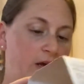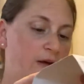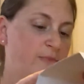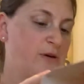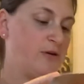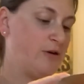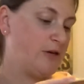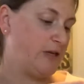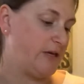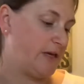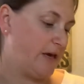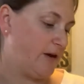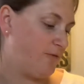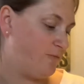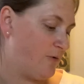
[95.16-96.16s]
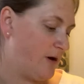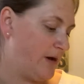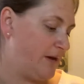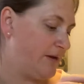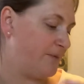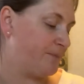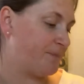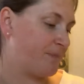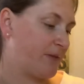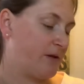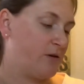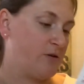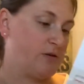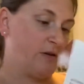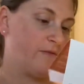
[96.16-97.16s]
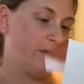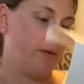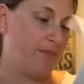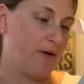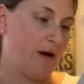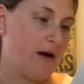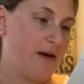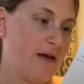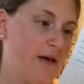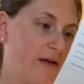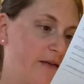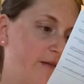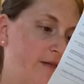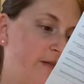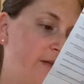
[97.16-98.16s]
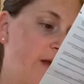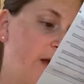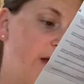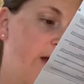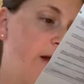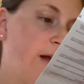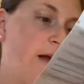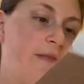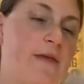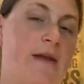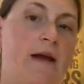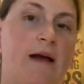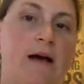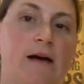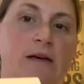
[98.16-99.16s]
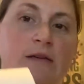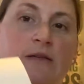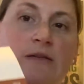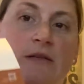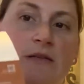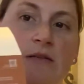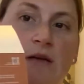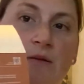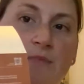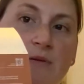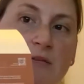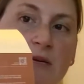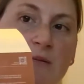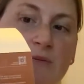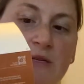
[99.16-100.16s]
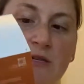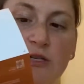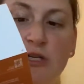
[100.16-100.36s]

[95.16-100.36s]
immunity kit one, goes over the products, and then it has some tips and